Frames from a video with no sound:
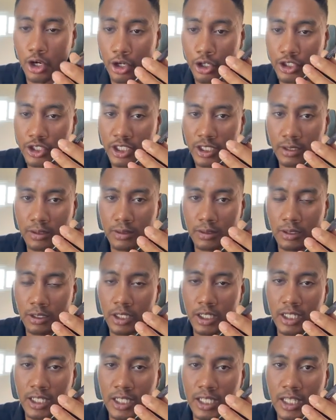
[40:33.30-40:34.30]
Urgent,
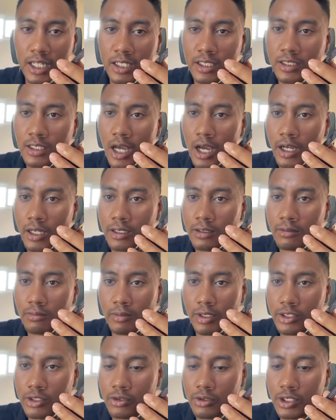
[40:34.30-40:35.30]
looking to get it done
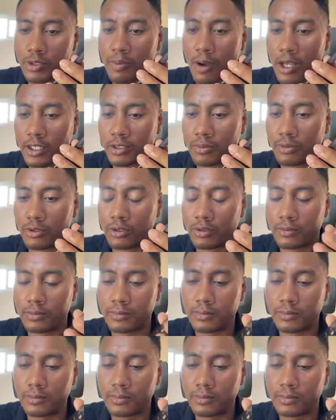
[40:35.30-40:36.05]
as soon as possible.